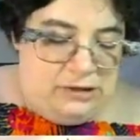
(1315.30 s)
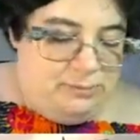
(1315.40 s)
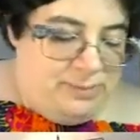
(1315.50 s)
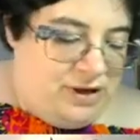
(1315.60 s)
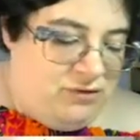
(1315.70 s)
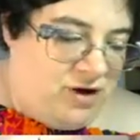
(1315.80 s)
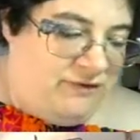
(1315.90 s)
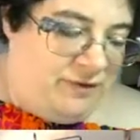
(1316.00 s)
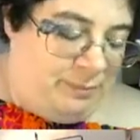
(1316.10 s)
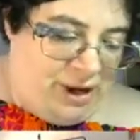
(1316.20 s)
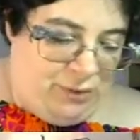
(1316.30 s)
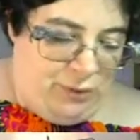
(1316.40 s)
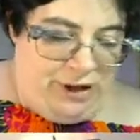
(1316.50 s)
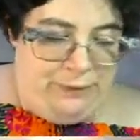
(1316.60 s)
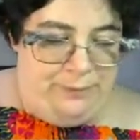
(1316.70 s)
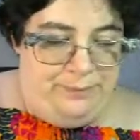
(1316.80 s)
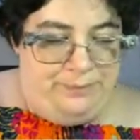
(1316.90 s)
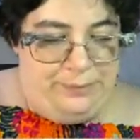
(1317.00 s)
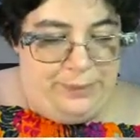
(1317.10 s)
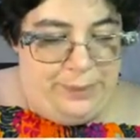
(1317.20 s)
be rough about it,
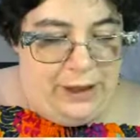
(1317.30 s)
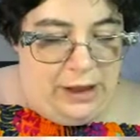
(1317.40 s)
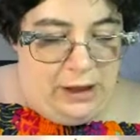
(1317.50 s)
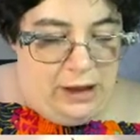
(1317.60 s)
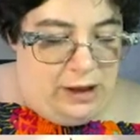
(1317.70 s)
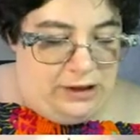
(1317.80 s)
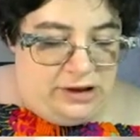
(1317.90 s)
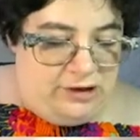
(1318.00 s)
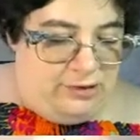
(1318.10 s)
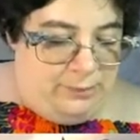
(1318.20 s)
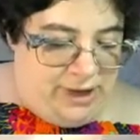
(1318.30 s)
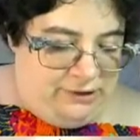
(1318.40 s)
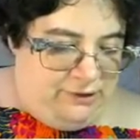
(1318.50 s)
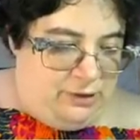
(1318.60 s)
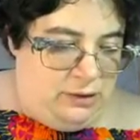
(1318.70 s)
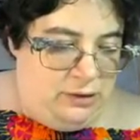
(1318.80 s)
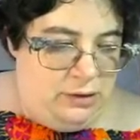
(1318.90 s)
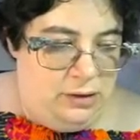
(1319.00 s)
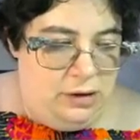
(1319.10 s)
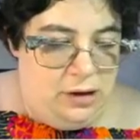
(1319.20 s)
doesn't matter.
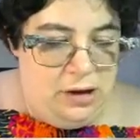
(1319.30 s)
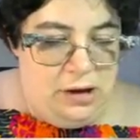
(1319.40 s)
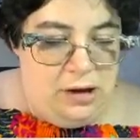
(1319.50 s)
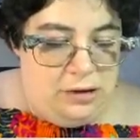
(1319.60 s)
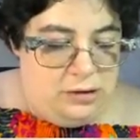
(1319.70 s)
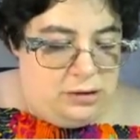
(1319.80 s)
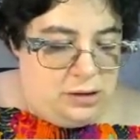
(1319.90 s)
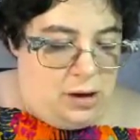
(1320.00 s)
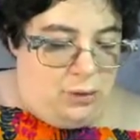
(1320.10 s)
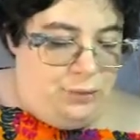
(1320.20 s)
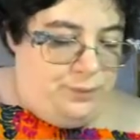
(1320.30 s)
So